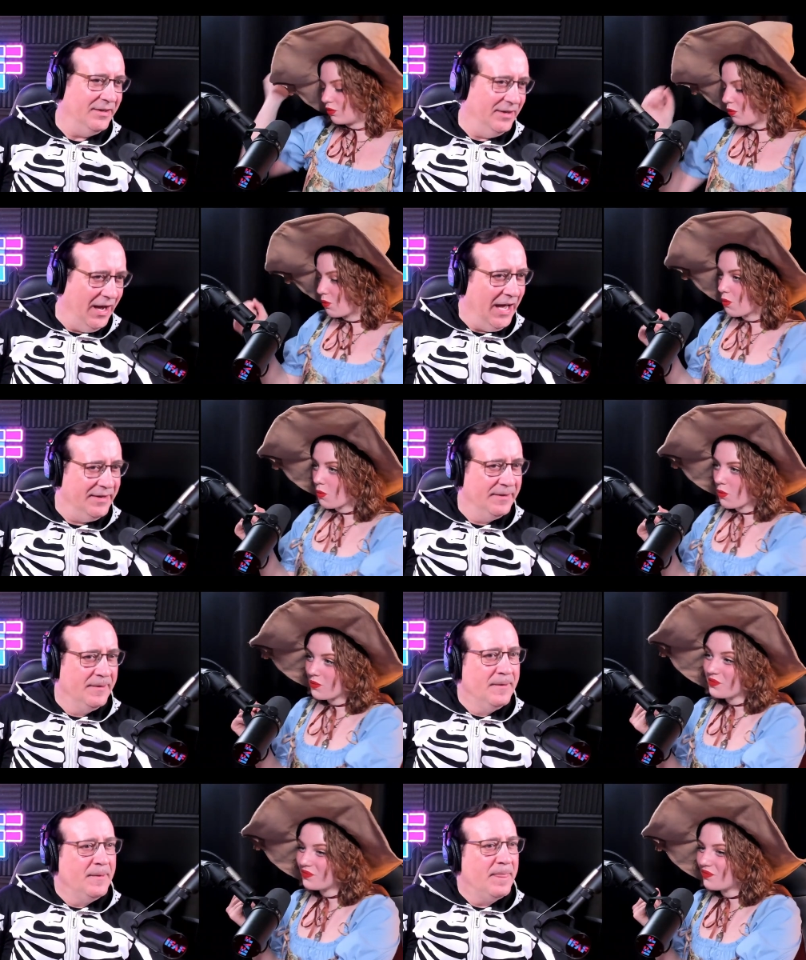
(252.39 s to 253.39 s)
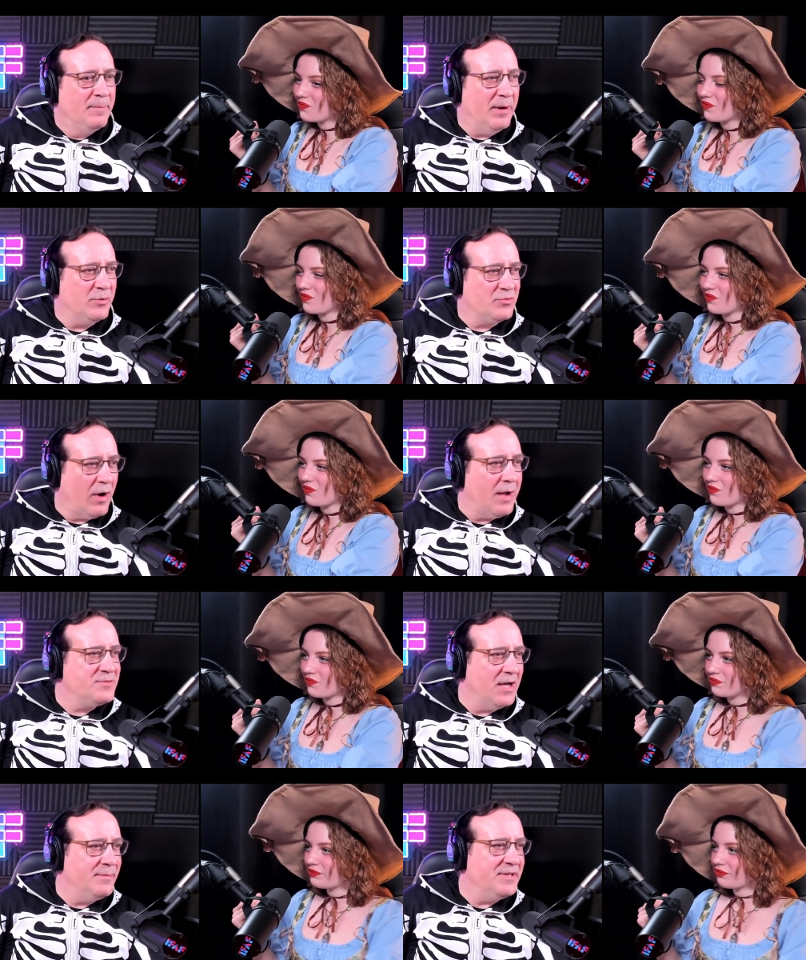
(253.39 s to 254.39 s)
Speaker 1: not, but was Rob
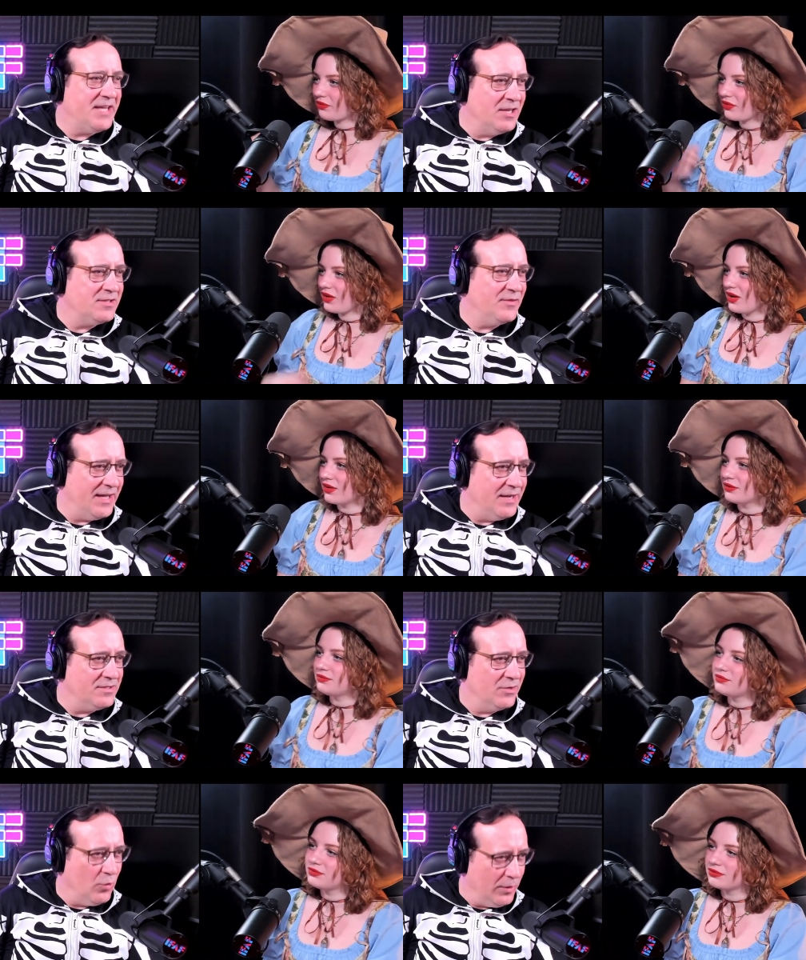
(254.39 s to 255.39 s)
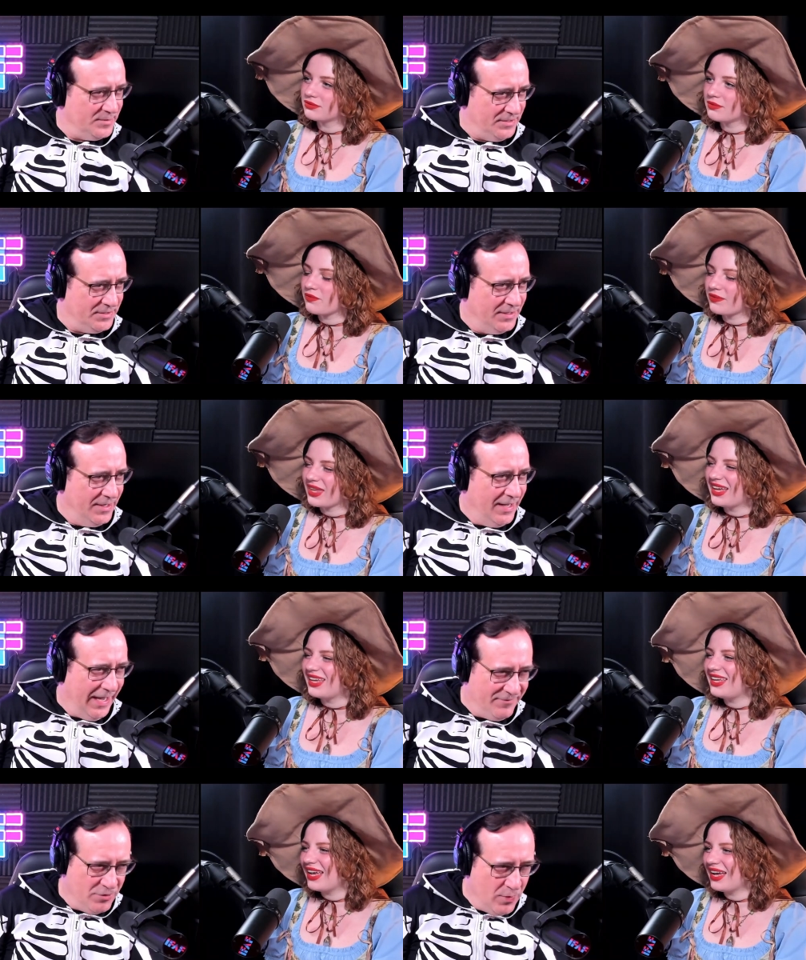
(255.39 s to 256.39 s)
Zombie's House of a Thousand Corpses.
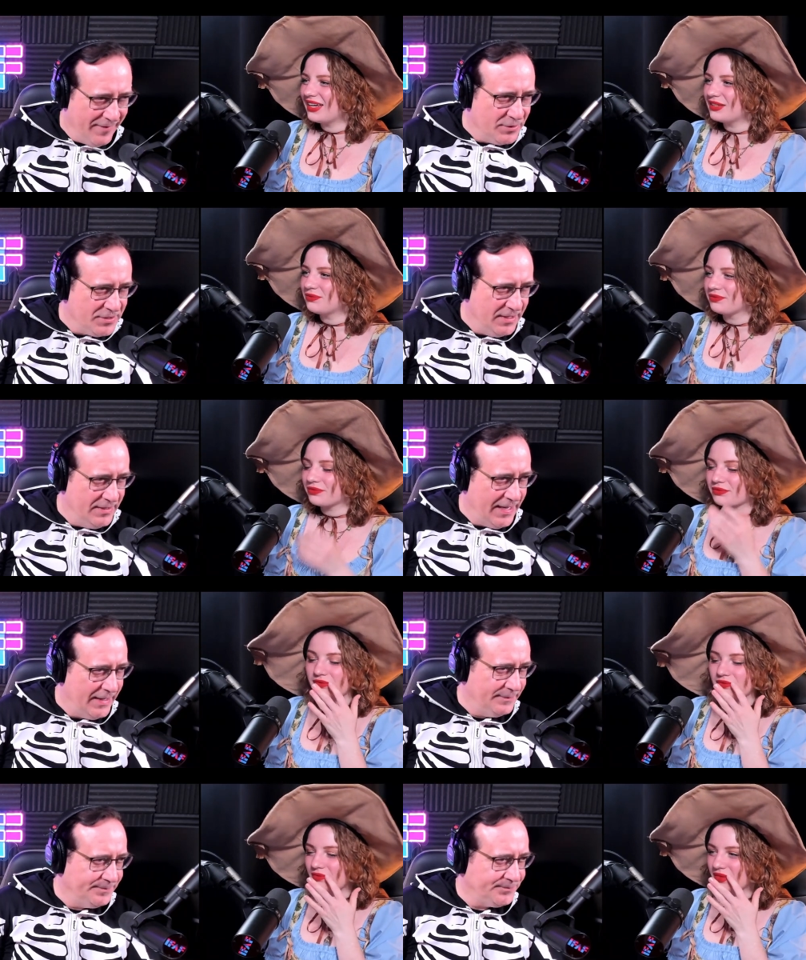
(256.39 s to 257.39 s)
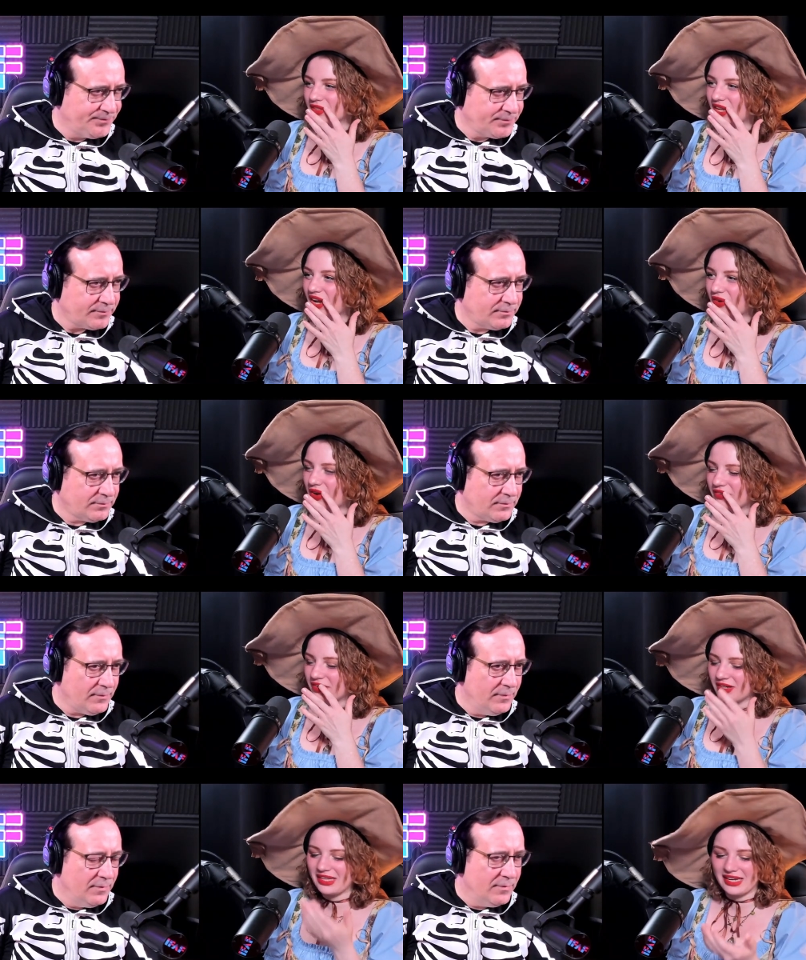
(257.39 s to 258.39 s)
Have yeah. you ever seen that?
Speaker 2: No, I've
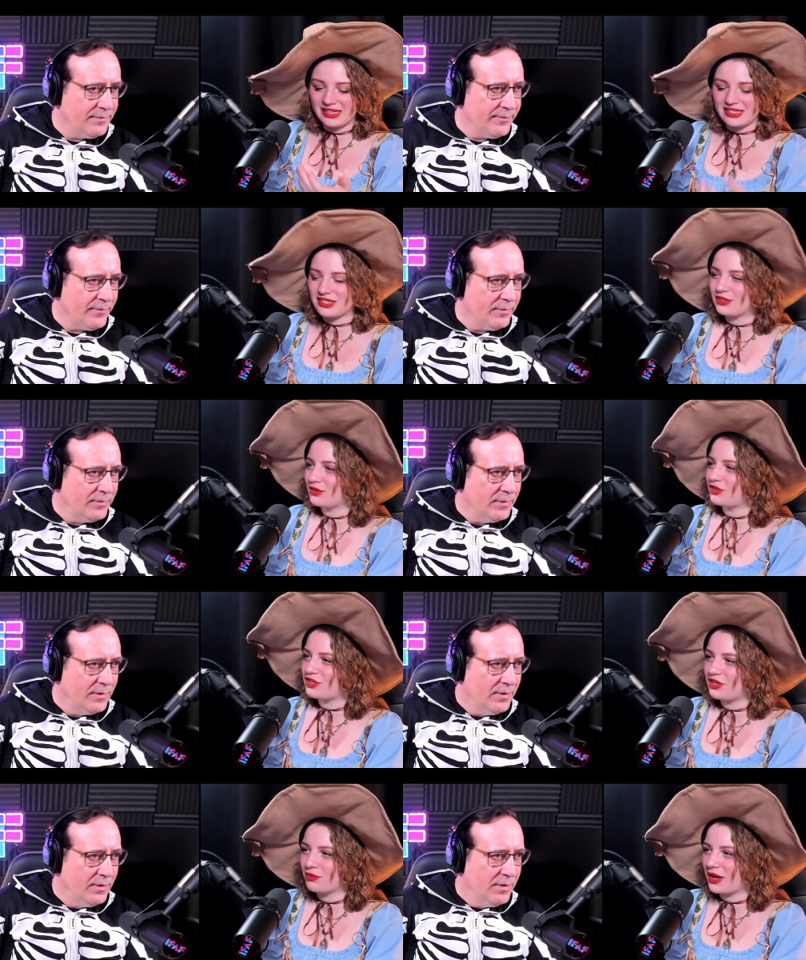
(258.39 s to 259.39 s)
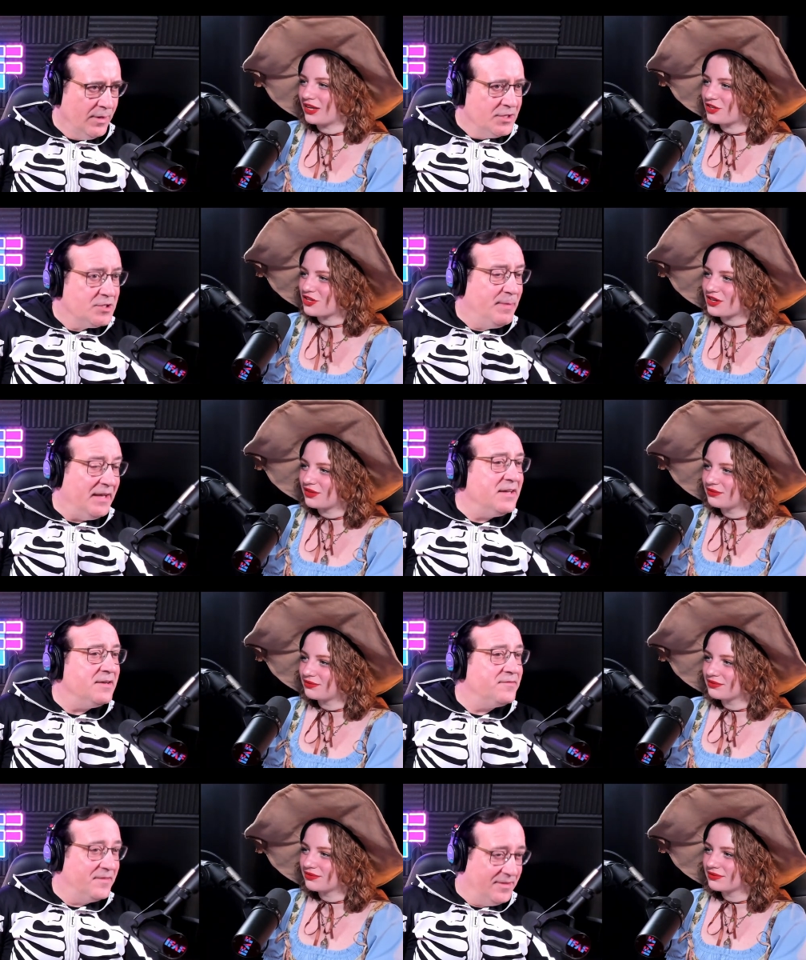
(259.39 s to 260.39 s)
heard that it's too much. Speaking
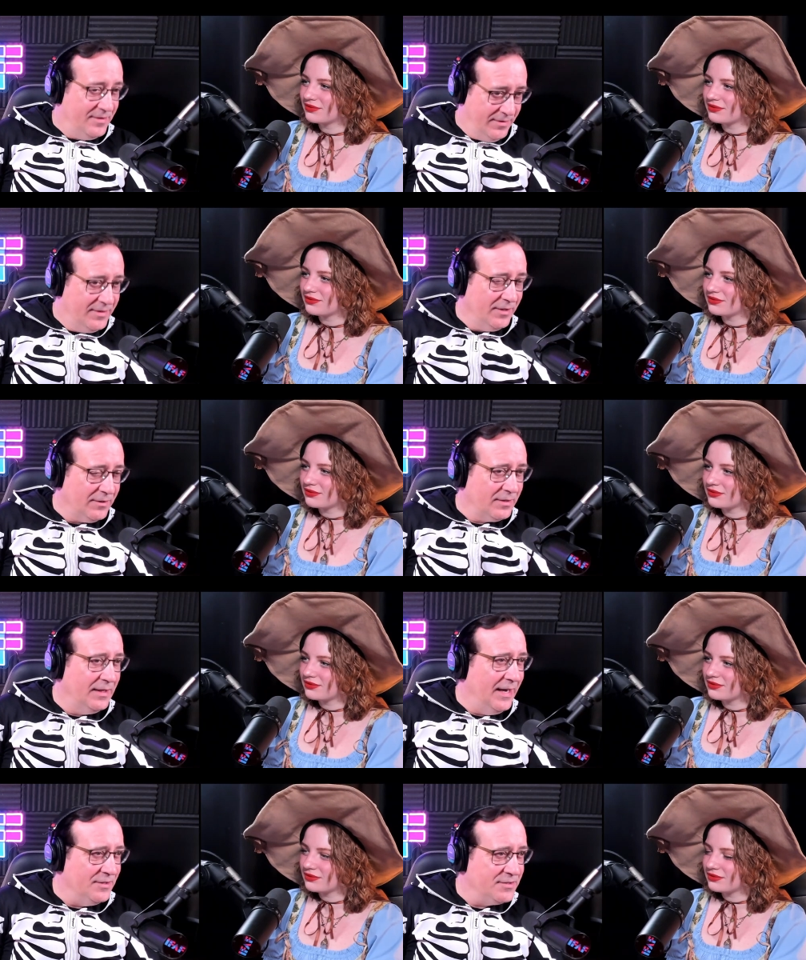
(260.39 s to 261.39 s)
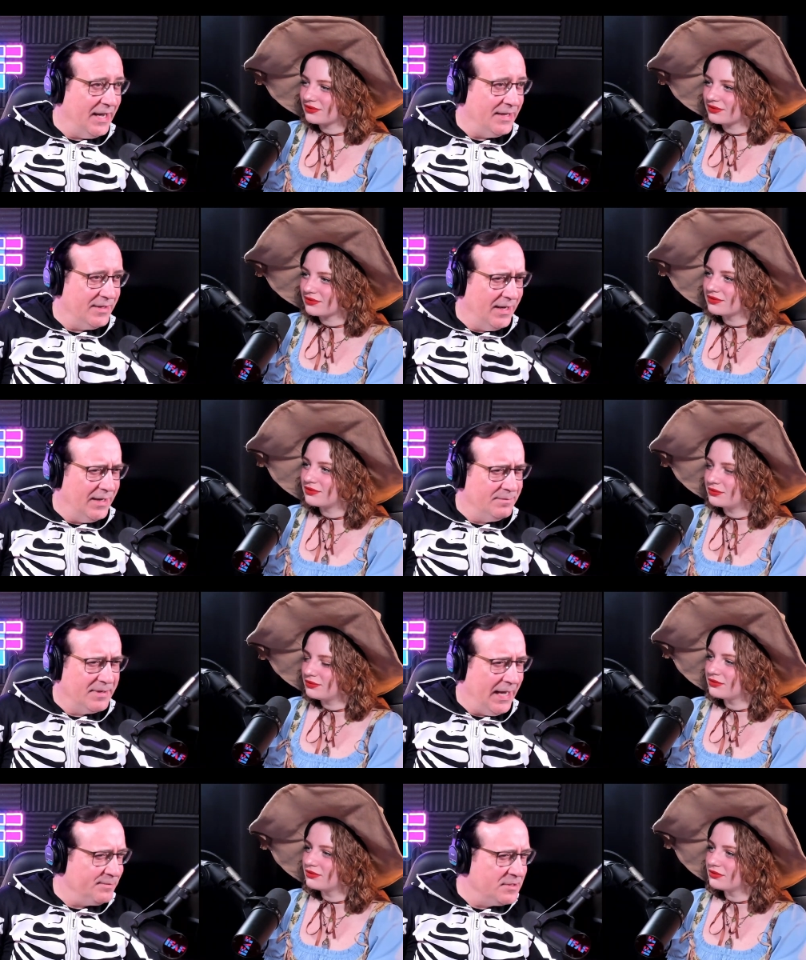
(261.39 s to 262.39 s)
Speaker 1: of Killer Clowns, yeah. Um, mm-hmm.
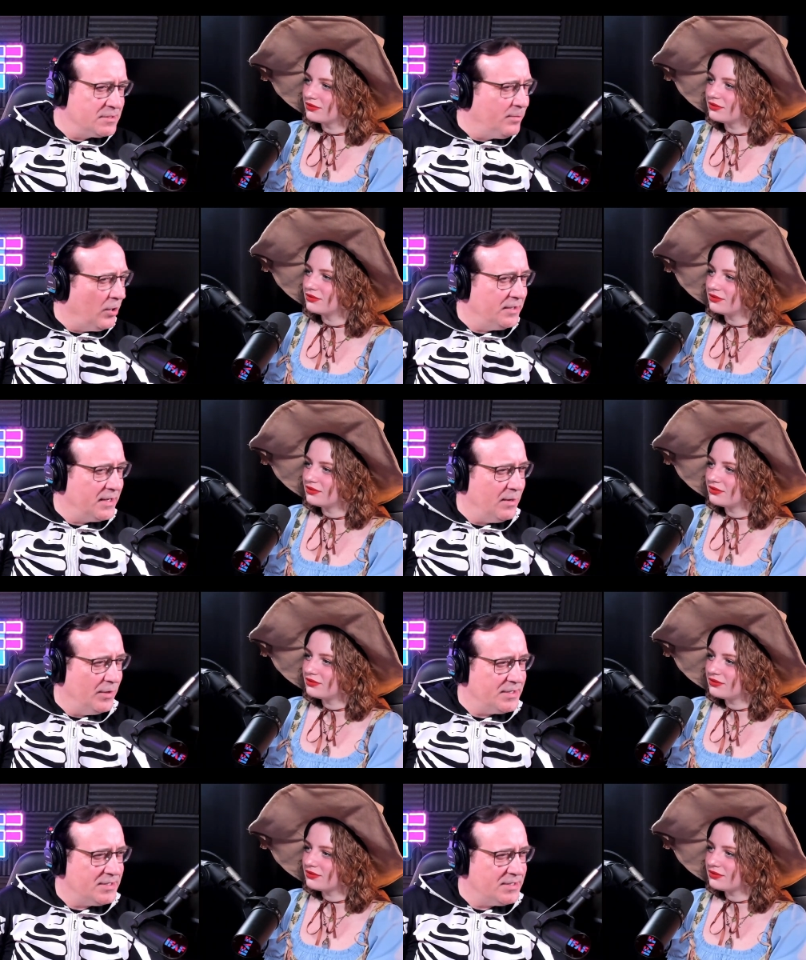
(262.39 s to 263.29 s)
Captain Spaulding, I want to